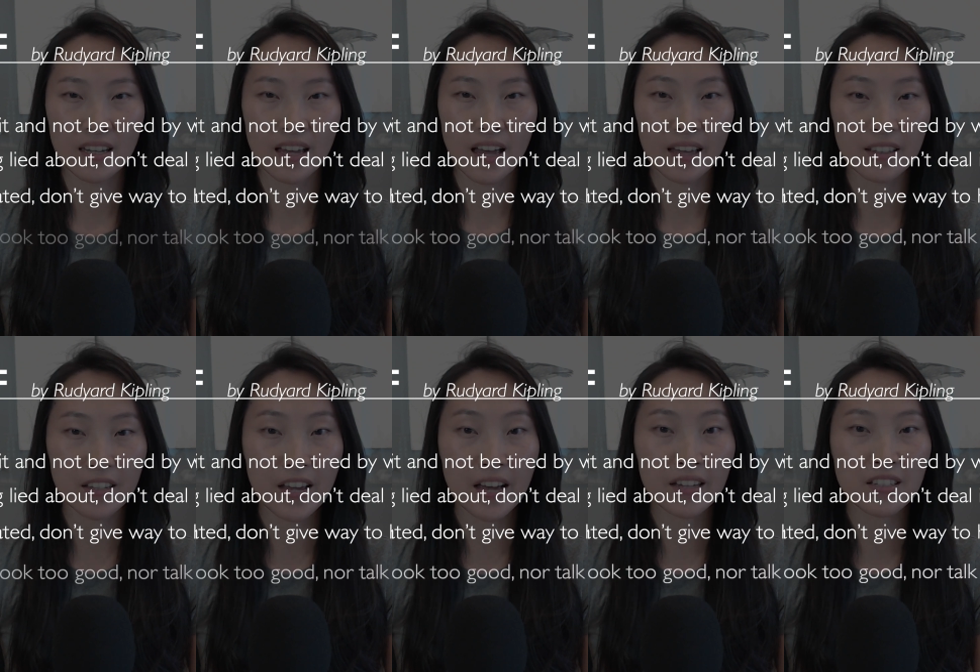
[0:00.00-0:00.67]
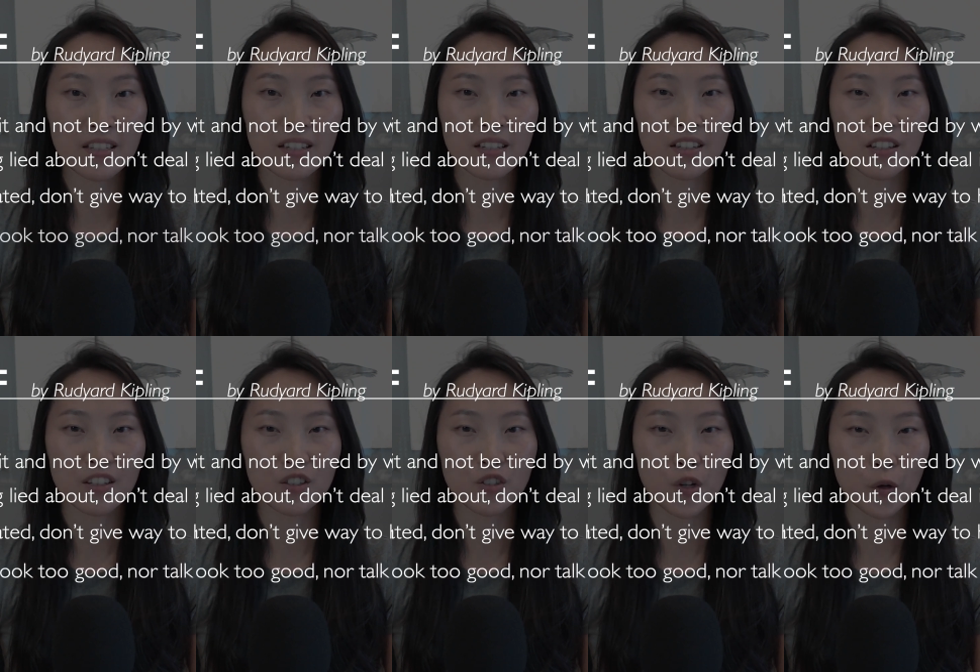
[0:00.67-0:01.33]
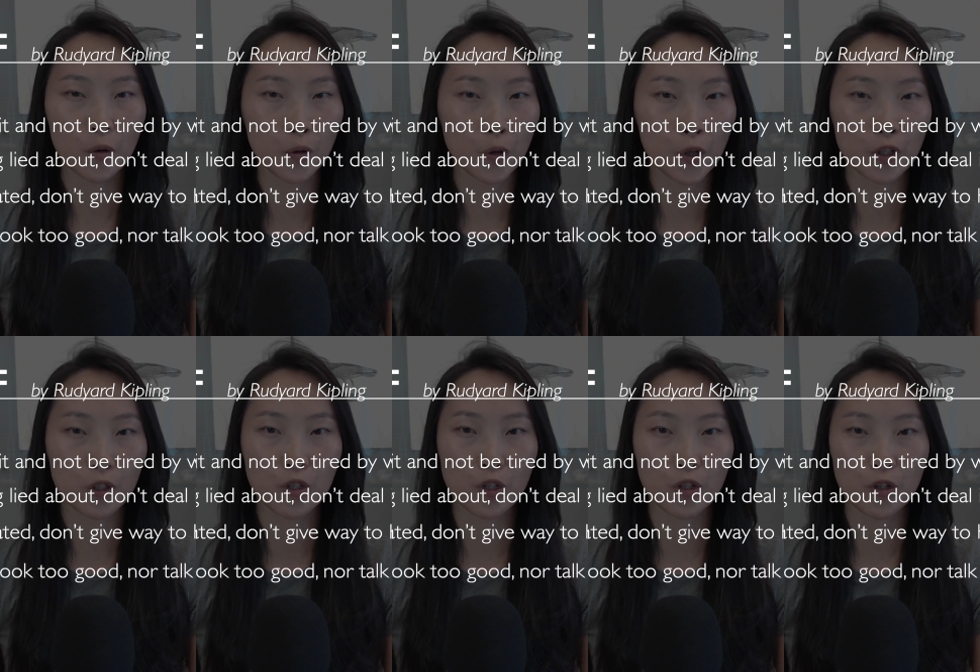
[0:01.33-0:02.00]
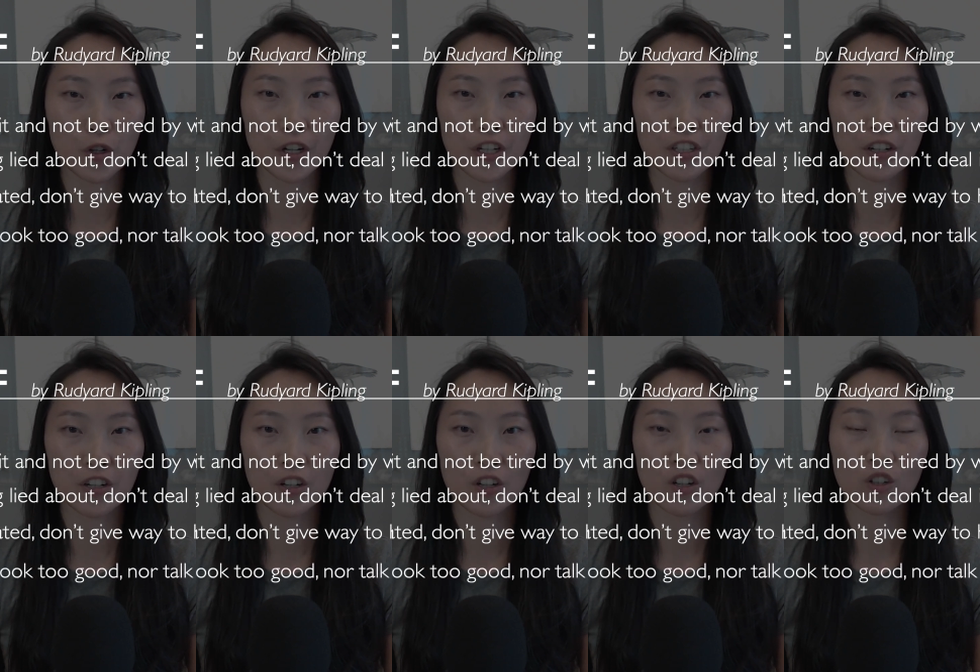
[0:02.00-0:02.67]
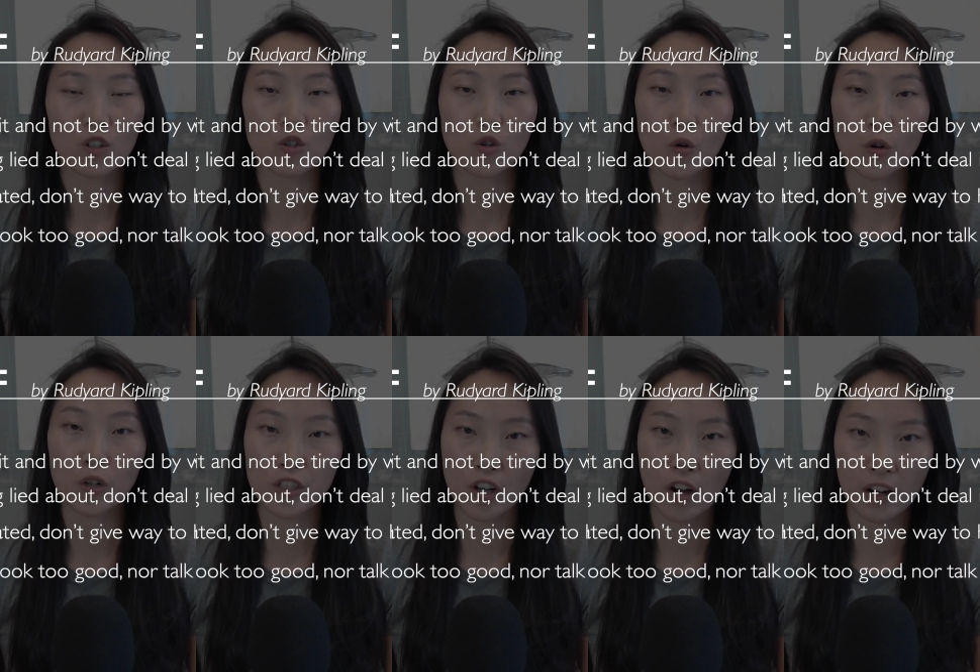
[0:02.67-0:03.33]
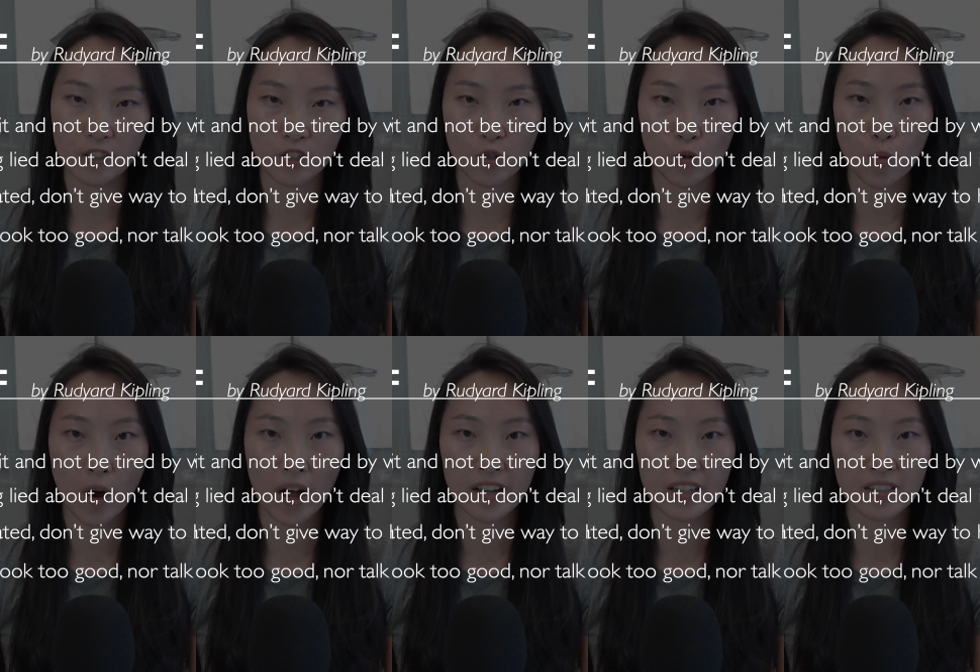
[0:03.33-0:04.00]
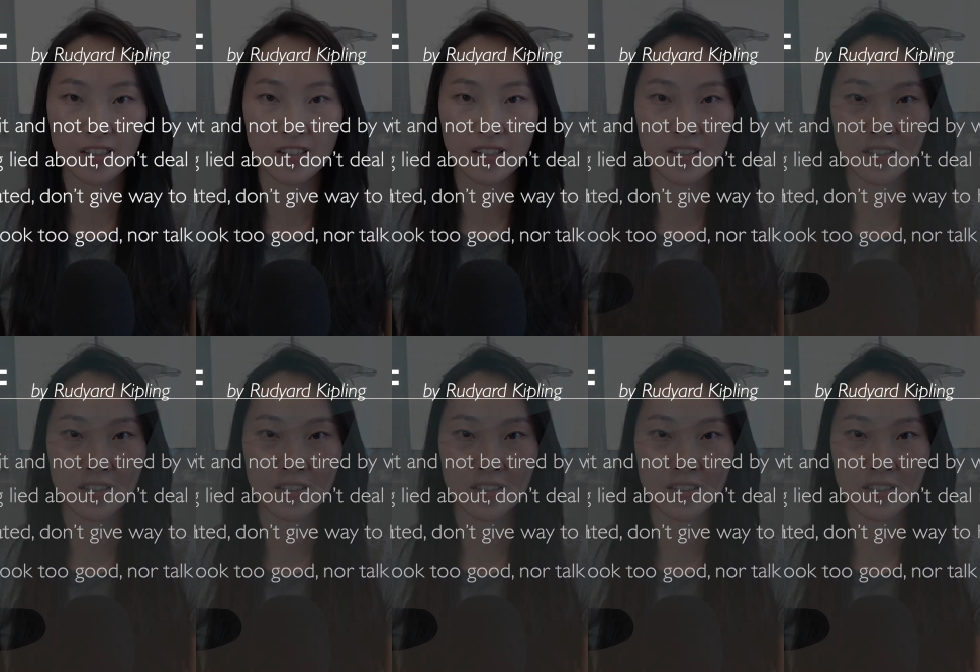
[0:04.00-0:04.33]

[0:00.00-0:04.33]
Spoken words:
and yet don't look too good nor talk too wise.